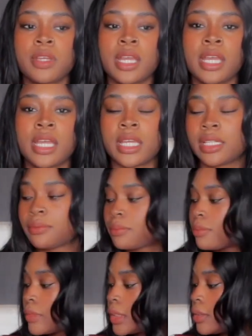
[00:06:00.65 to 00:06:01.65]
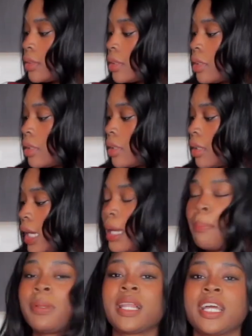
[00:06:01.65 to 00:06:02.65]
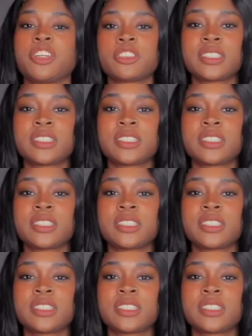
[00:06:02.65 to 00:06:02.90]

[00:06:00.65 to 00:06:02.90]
a a planner